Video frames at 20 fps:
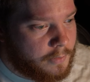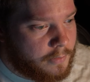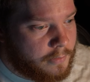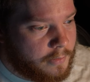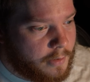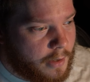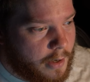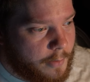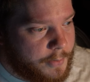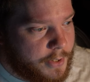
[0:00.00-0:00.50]

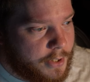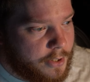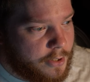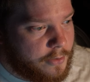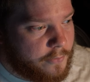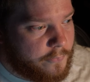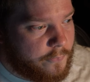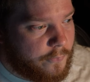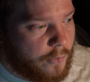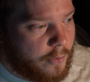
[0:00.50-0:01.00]
Up here in
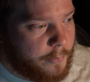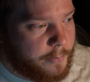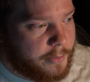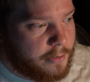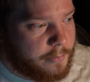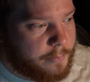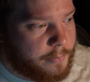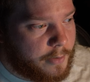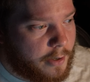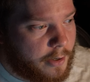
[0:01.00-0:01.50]
the formula
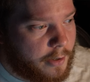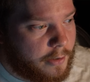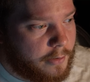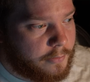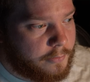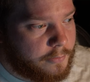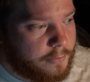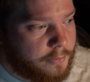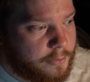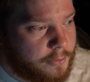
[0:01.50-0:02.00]
bar,
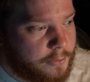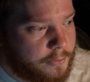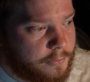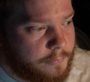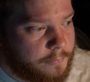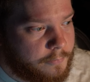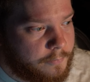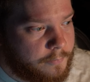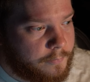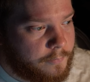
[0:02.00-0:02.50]

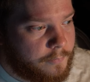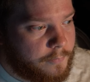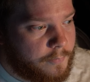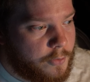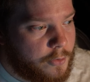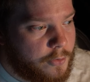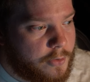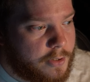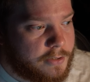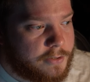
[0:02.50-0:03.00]

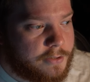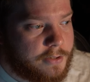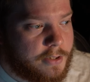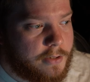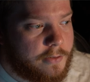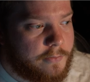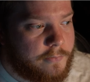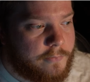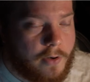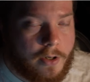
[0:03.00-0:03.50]
you could see
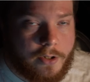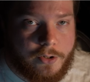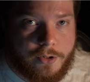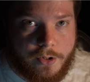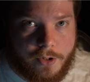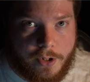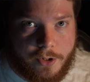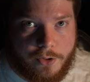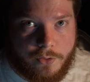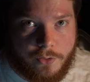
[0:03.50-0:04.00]
the function
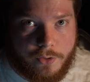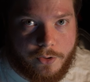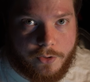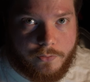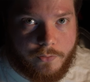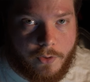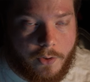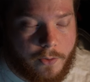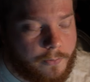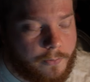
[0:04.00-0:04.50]
that you just wrote.